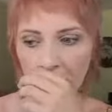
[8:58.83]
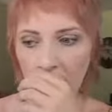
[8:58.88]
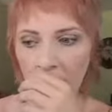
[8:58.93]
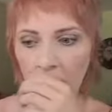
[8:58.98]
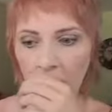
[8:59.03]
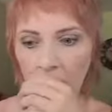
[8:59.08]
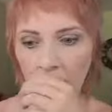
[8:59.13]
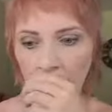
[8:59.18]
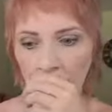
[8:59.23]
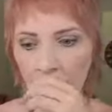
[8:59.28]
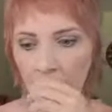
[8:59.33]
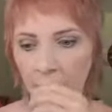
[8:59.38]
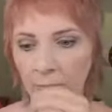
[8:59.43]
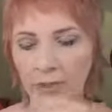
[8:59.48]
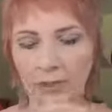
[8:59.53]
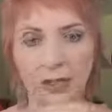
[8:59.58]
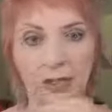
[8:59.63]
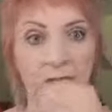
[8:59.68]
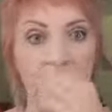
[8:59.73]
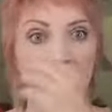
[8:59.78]
whether it
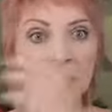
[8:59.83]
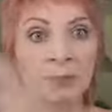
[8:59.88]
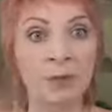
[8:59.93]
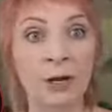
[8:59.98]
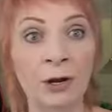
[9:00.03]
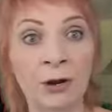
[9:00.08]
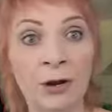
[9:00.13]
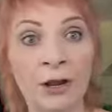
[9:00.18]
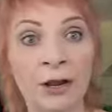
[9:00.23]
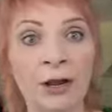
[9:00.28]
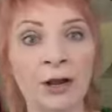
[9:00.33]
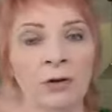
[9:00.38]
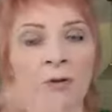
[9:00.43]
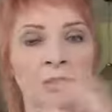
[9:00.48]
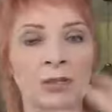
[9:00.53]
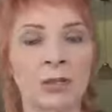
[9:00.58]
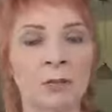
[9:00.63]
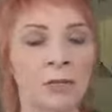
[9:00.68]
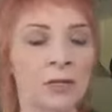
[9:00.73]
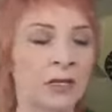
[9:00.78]
be like a spirit
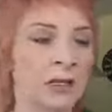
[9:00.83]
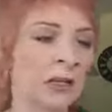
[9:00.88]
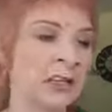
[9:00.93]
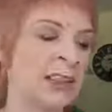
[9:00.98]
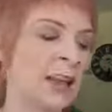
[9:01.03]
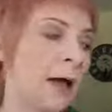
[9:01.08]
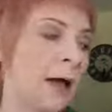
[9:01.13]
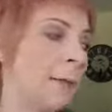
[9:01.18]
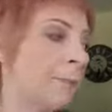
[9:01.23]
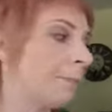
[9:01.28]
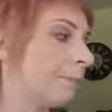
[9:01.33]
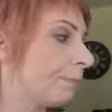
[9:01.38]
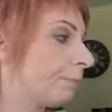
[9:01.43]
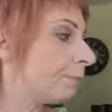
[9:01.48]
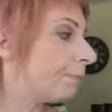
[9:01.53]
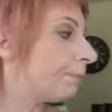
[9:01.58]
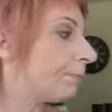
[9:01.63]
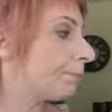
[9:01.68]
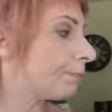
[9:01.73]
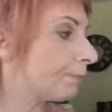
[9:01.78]
or something like that.
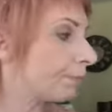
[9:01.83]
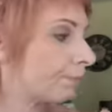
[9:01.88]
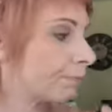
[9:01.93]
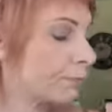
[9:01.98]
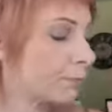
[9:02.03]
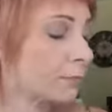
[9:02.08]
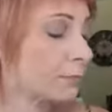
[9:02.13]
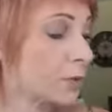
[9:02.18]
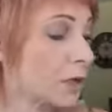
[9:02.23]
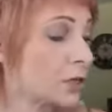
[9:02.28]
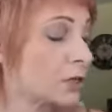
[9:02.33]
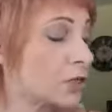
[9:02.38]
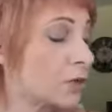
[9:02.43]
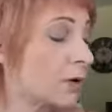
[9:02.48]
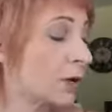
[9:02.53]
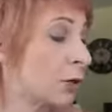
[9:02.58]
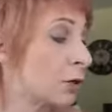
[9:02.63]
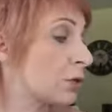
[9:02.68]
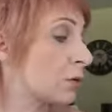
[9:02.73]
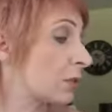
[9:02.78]

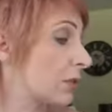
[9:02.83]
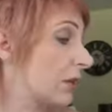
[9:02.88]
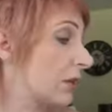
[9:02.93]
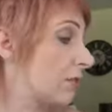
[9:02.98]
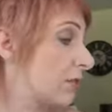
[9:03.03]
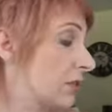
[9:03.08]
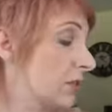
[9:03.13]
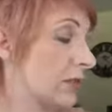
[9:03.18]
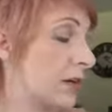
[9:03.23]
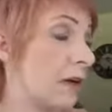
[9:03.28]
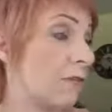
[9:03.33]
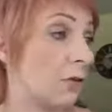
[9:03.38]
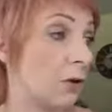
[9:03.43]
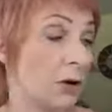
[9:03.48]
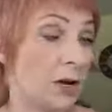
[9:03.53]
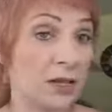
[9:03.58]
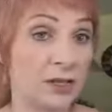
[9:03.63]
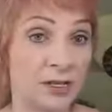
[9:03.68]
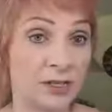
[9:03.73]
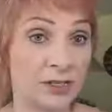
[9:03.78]
So here's what they've
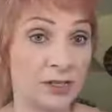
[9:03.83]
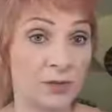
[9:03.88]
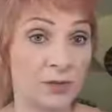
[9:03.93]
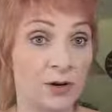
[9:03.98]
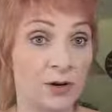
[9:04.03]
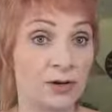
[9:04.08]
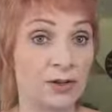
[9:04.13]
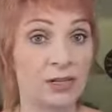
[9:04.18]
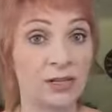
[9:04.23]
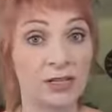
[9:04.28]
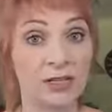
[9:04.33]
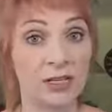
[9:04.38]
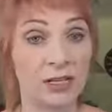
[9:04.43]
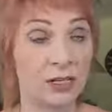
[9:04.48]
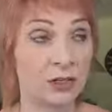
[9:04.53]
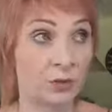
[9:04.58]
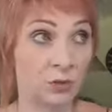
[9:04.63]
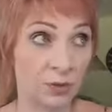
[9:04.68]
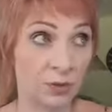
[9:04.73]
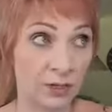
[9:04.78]
discovered, and this is this
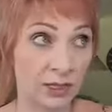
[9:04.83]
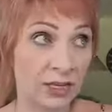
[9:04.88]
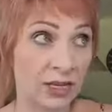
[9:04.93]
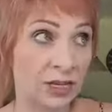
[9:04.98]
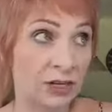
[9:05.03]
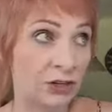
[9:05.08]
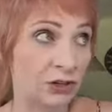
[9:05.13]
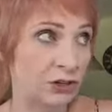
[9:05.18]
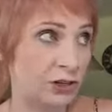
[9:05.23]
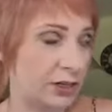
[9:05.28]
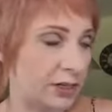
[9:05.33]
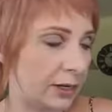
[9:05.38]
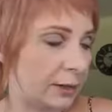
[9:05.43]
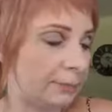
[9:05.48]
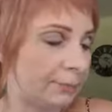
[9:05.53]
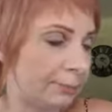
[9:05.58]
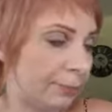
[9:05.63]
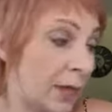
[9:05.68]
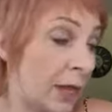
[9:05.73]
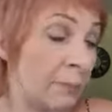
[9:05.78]
gets really
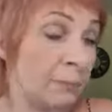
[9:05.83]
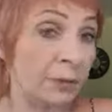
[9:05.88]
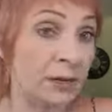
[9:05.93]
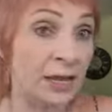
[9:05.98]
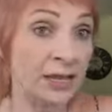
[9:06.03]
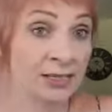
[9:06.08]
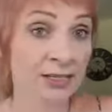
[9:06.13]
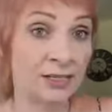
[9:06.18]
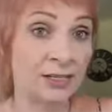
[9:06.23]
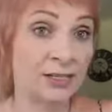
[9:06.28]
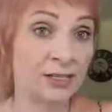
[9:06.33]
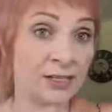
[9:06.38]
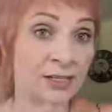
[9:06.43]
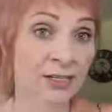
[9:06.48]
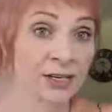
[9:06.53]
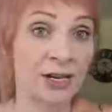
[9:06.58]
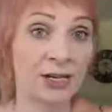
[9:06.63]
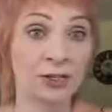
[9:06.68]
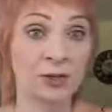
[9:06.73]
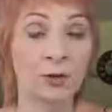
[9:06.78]
interesting and blends into
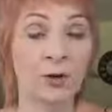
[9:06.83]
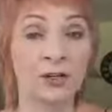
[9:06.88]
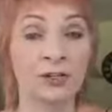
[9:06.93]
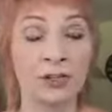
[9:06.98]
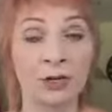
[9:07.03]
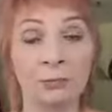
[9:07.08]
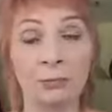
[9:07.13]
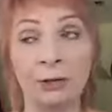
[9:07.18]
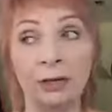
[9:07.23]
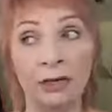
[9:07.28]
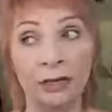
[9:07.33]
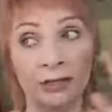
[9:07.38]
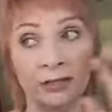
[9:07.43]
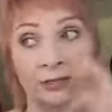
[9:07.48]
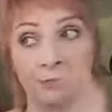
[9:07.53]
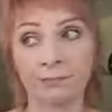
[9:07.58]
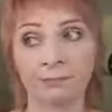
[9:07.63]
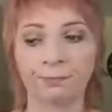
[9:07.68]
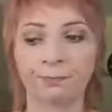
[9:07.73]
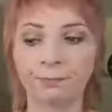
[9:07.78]
the next question
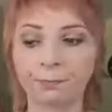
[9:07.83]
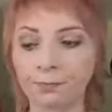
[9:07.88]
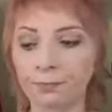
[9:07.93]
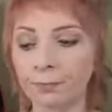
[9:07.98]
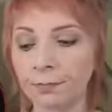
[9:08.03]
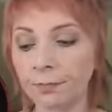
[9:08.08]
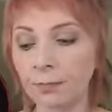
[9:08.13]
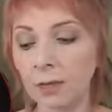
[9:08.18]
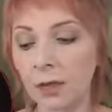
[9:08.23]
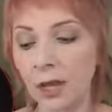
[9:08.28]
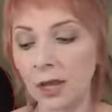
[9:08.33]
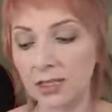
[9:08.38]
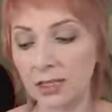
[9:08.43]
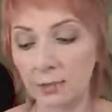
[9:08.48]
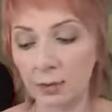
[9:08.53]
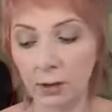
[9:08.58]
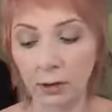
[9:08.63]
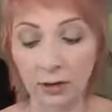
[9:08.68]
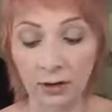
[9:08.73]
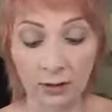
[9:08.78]
because it's
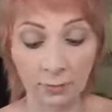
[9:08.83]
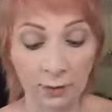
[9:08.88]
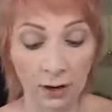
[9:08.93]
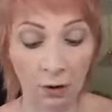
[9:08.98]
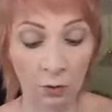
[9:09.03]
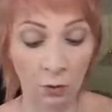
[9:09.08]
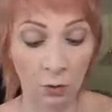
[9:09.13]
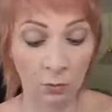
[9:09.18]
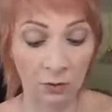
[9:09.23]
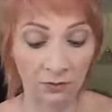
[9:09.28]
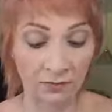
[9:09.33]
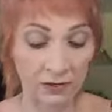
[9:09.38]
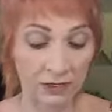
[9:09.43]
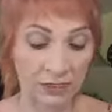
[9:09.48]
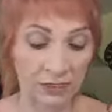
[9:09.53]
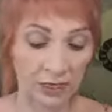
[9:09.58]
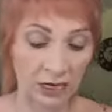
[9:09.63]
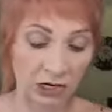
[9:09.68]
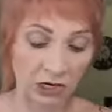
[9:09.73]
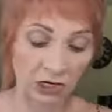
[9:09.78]
about paranormal
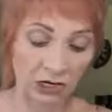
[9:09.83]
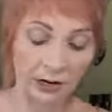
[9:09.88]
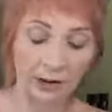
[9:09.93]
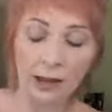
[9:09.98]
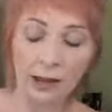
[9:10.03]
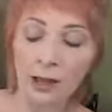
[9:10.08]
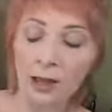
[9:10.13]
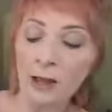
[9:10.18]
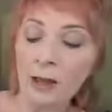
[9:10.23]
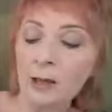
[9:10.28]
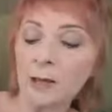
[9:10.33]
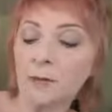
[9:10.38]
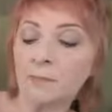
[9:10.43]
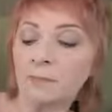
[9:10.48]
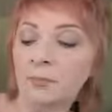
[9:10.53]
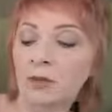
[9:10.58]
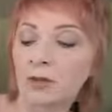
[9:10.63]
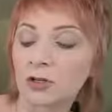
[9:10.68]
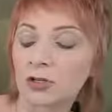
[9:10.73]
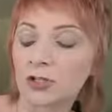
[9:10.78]
investigation.
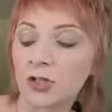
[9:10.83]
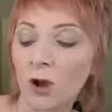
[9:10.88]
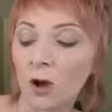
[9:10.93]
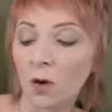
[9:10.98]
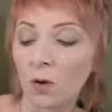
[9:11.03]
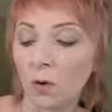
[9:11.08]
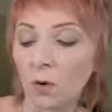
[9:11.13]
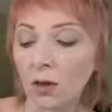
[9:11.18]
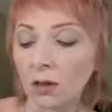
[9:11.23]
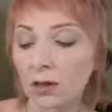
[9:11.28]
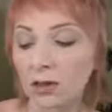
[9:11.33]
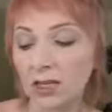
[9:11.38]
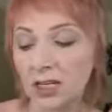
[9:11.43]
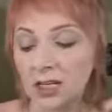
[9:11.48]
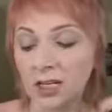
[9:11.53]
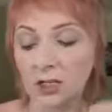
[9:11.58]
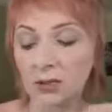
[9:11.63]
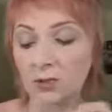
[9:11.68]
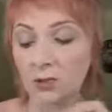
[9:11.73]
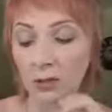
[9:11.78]
So
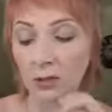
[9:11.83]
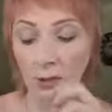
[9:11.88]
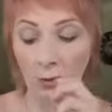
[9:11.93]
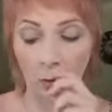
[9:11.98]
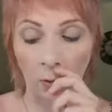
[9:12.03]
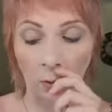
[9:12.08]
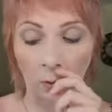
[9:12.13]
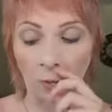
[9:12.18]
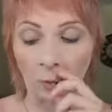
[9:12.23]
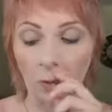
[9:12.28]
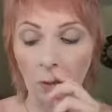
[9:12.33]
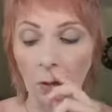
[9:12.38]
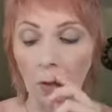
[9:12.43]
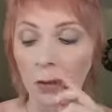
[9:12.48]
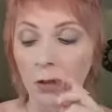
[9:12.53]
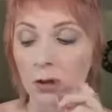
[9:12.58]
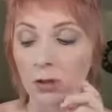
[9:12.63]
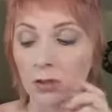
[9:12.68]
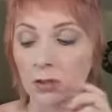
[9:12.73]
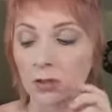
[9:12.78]
this is really cool.
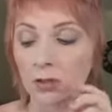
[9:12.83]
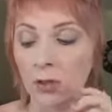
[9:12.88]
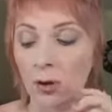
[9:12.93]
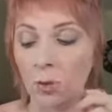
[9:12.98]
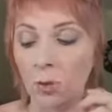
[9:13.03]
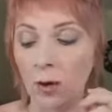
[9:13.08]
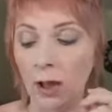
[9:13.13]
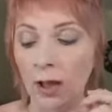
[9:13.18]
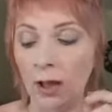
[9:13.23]
So